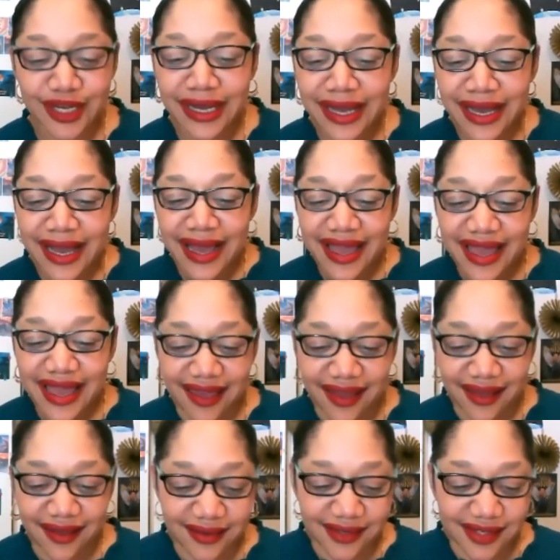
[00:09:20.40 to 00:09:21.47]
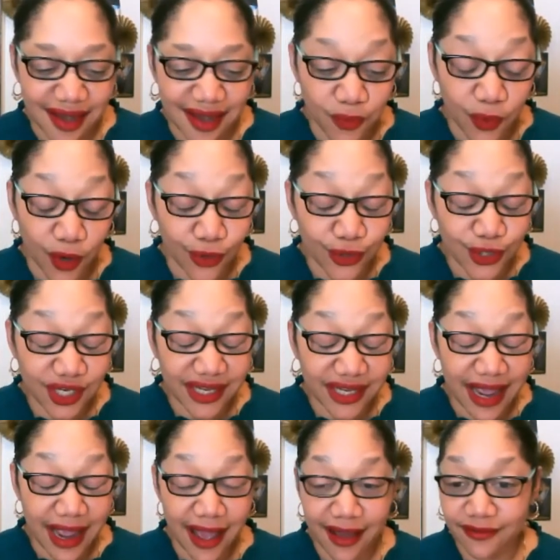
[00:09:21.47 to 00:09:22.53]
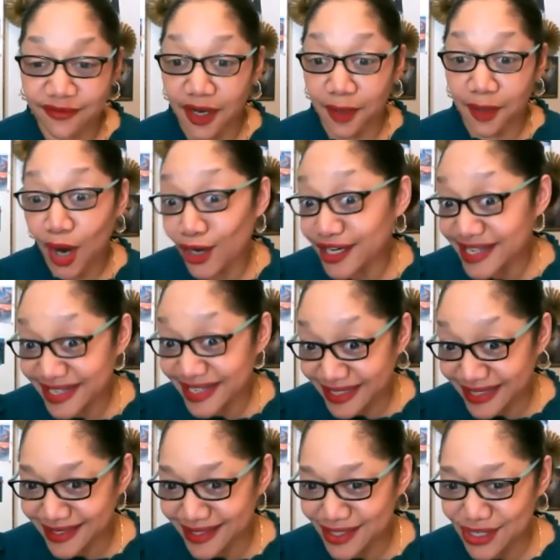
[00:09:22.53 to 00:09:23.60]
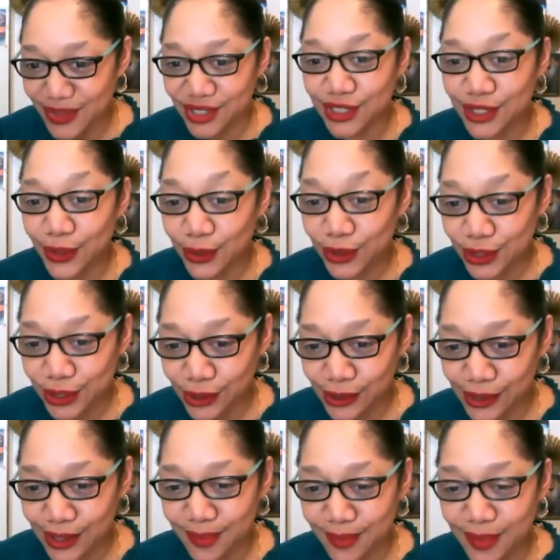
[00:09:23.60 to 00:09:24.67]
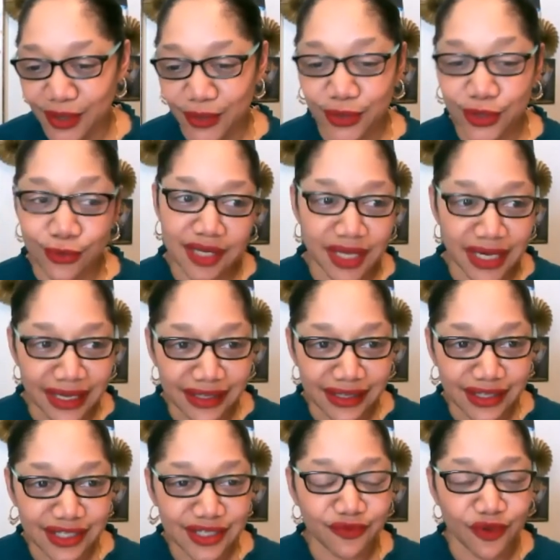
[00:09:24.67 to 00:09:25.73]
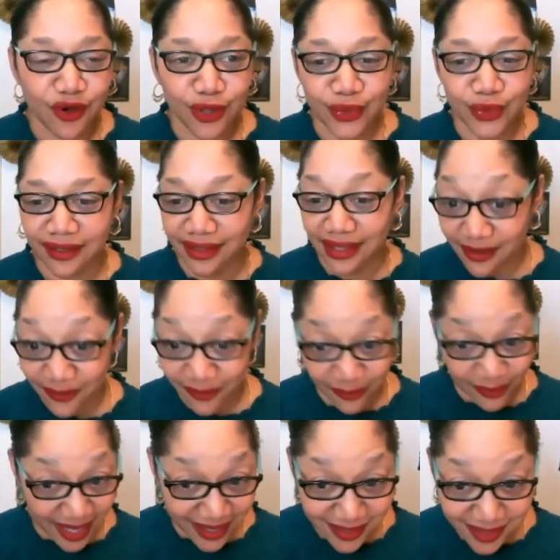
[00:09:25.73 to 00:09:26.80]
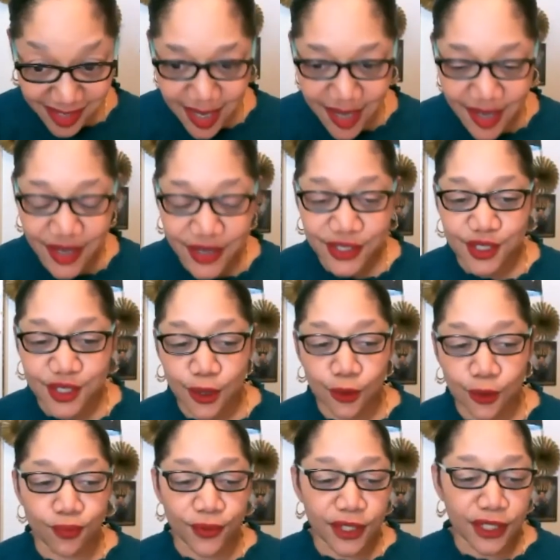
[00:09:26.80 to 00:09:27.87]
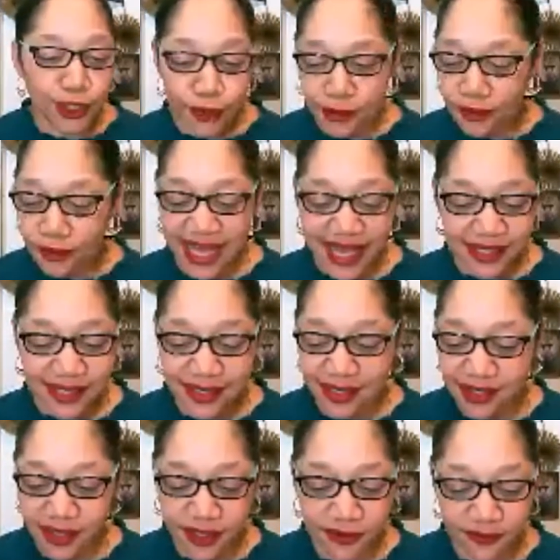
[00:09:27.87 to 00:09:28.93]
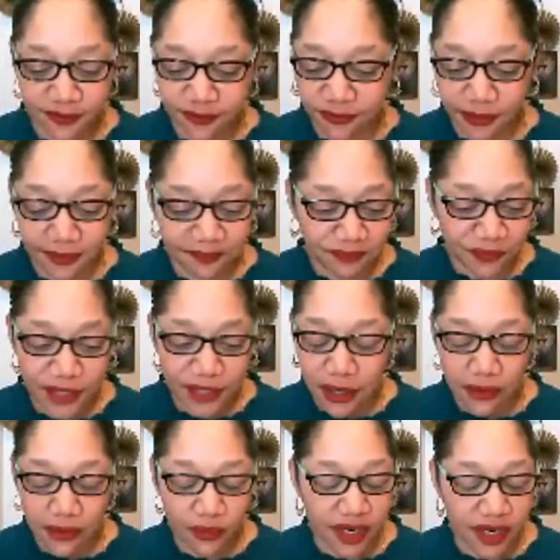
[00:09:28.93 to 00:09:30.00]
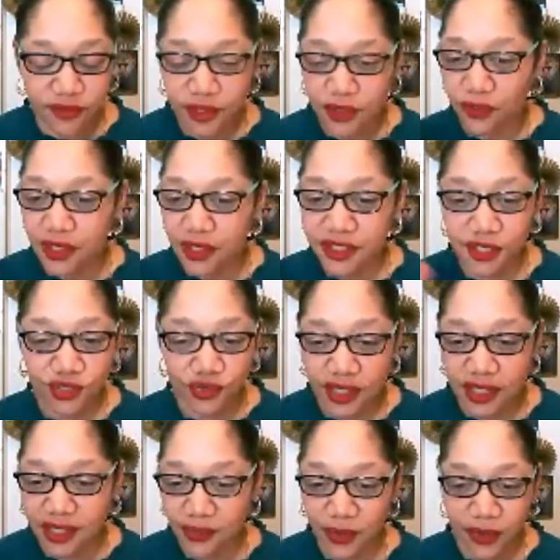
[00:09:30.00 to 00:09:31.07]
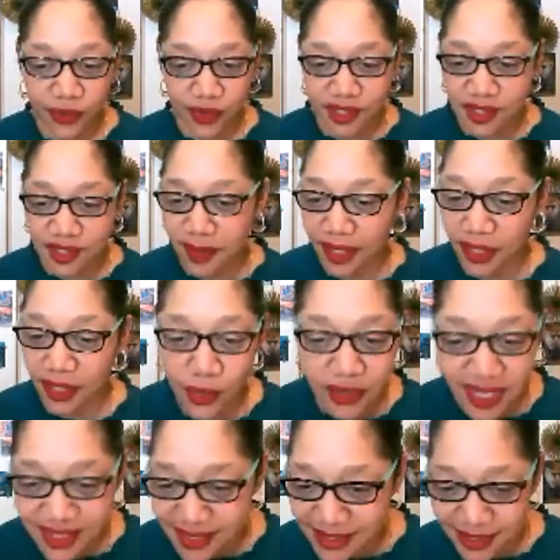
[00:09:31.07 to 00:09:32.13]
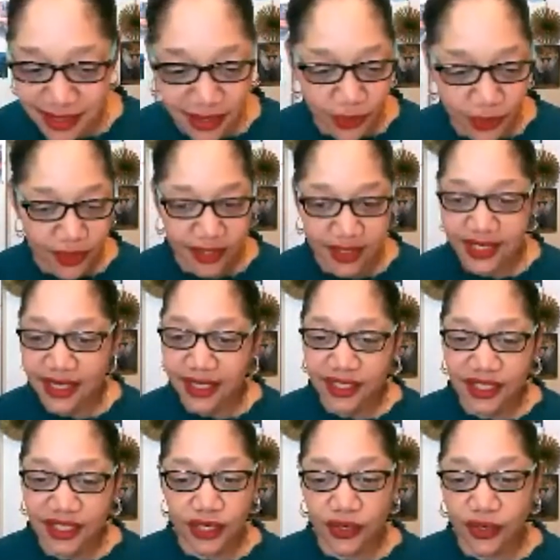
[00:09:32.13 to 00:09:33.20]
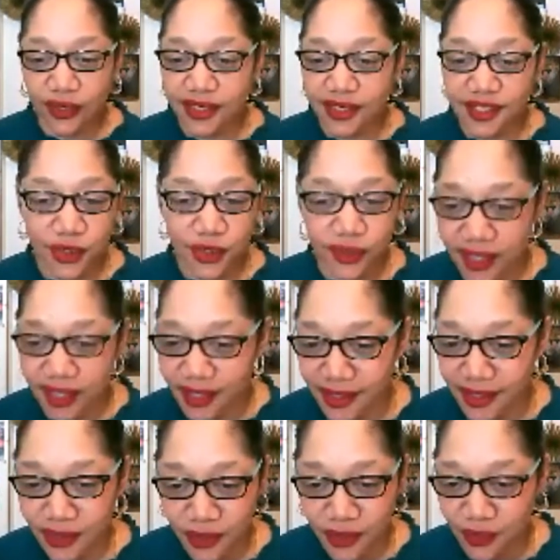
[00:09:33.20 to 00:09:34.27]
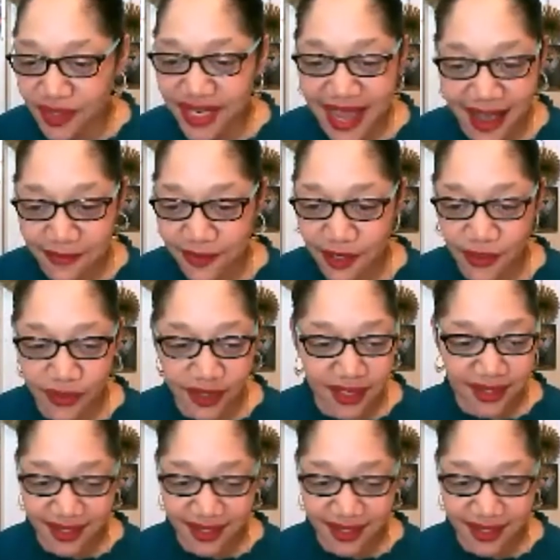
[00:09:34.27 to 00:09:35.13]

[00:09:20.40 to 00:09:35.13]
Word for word: And um, we're also going to have a party. So it's a social about 30 minutes following the event. So bring your glasses of, you know, whatever you want to drink, whether it's a mango lassi or, you know, a soda or what have you.